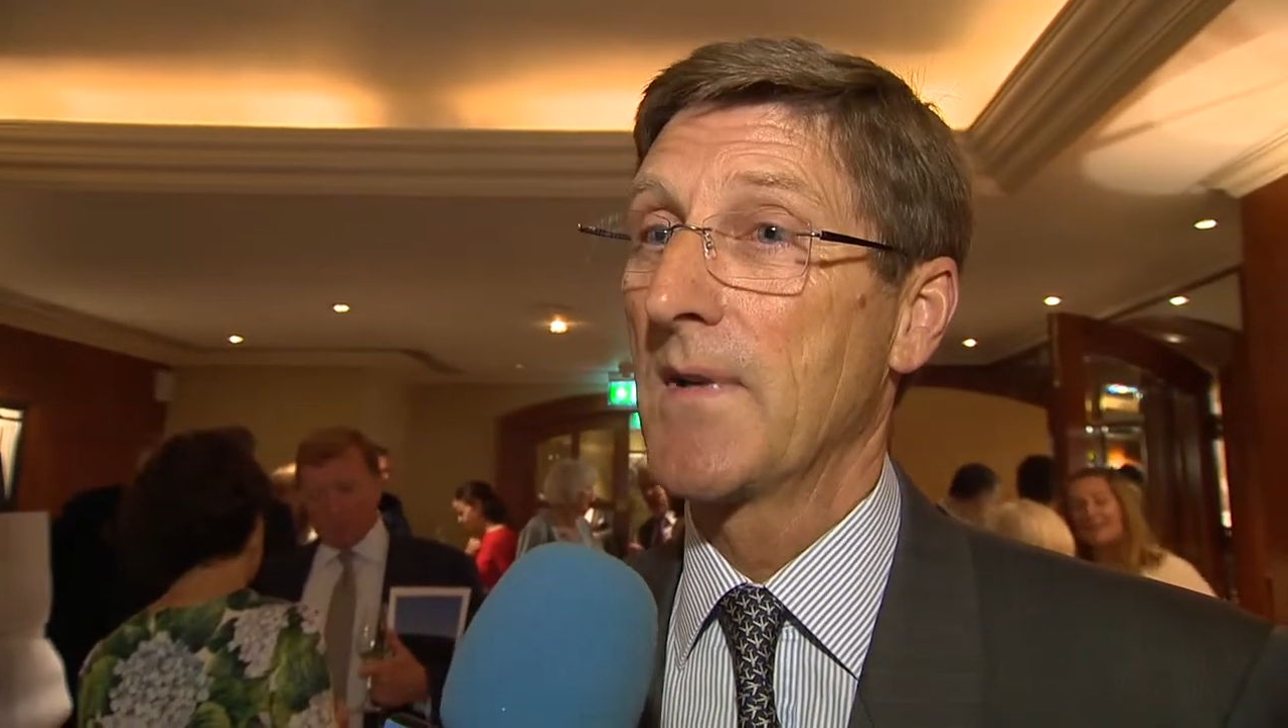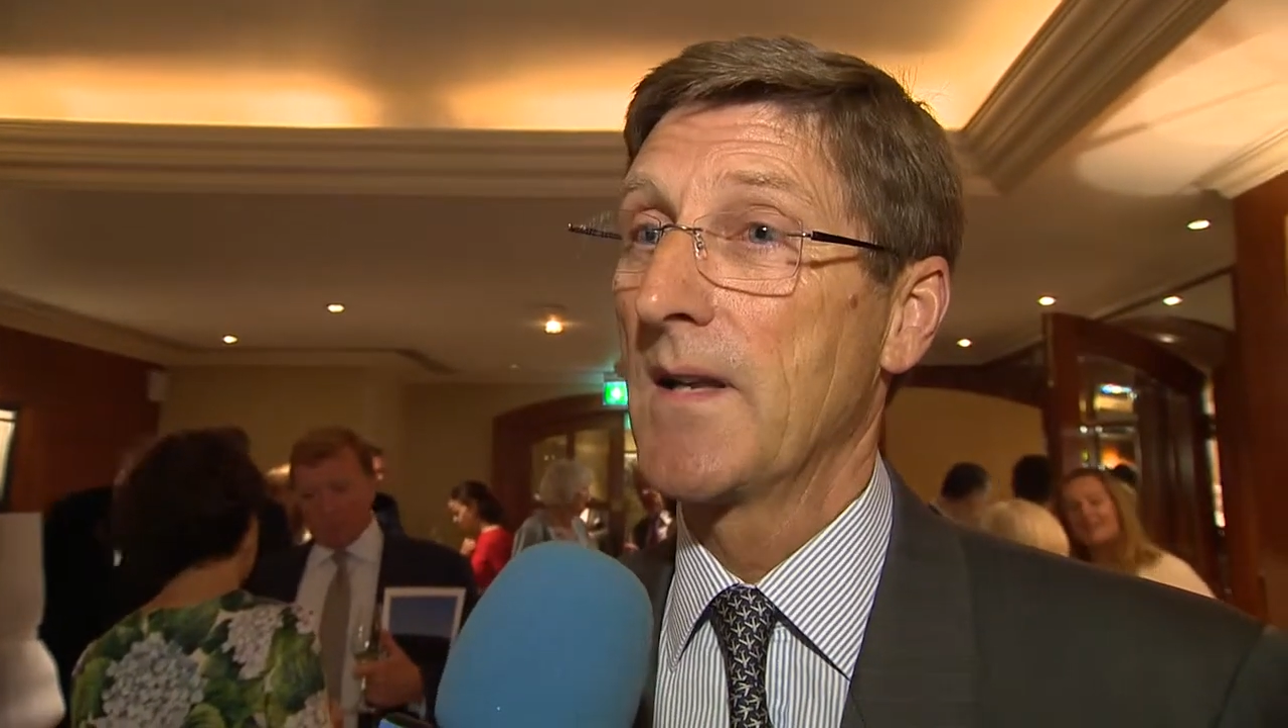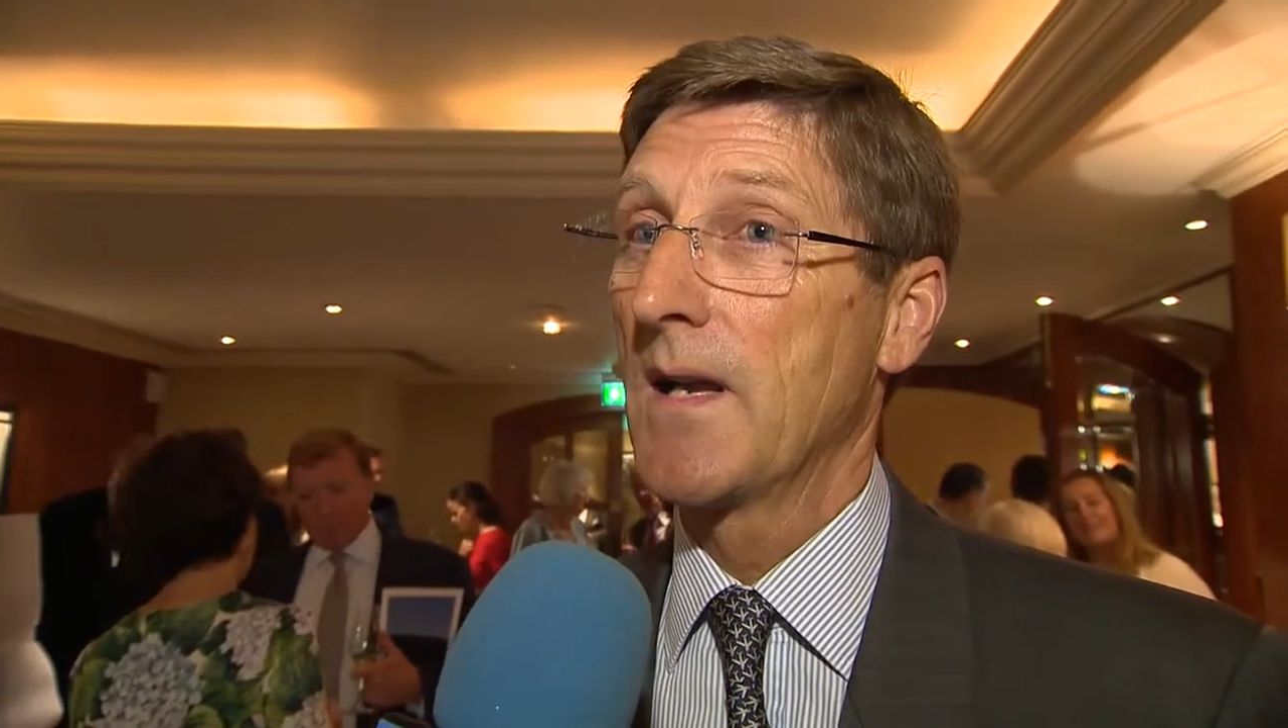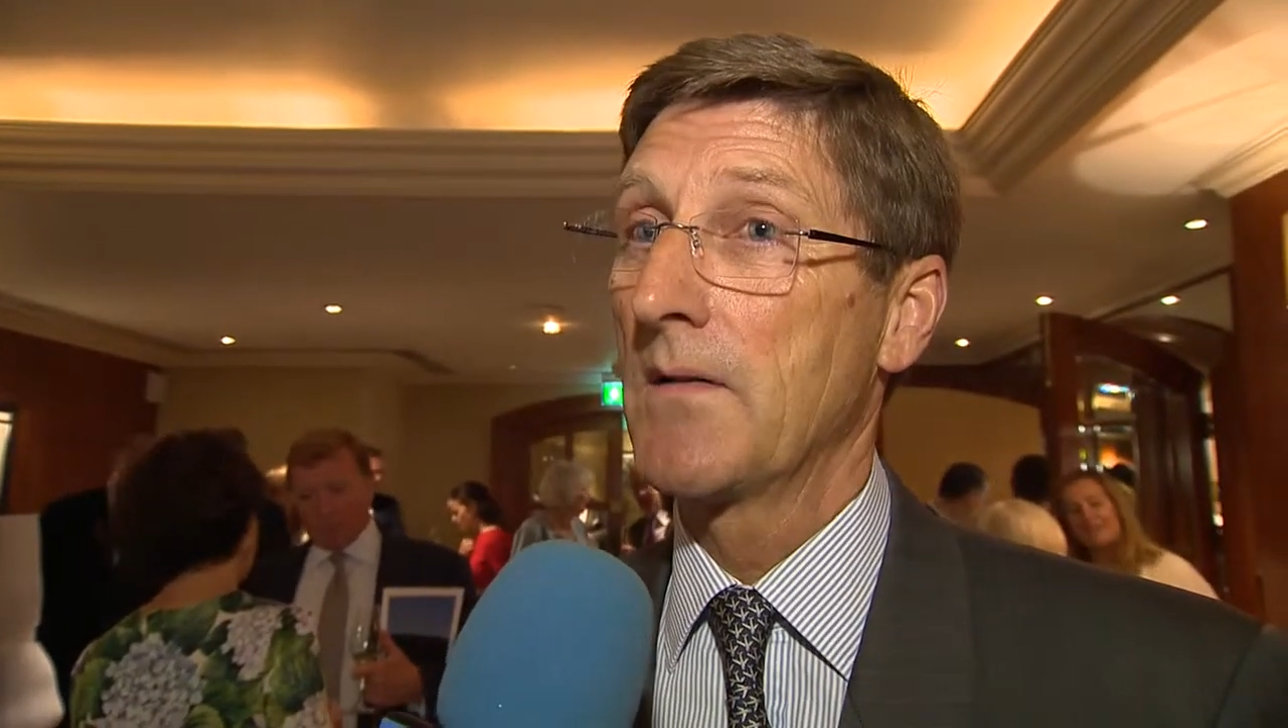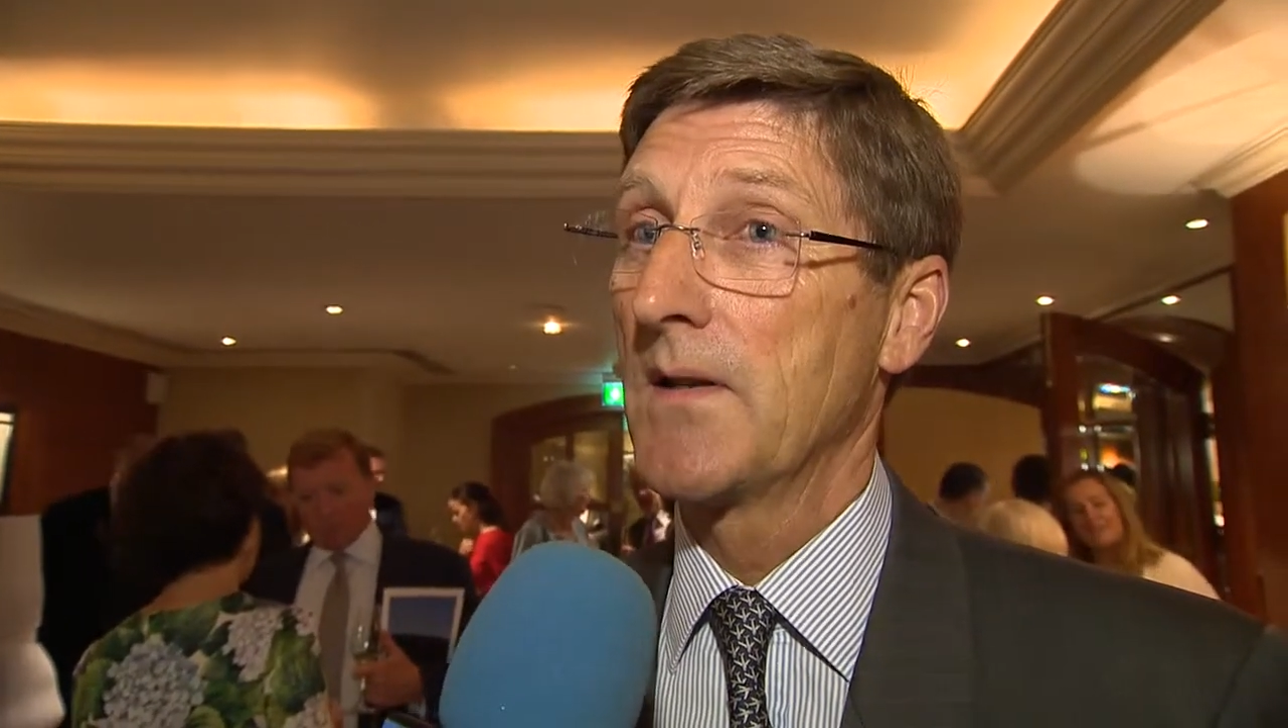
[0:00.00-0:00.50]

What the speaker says: you know,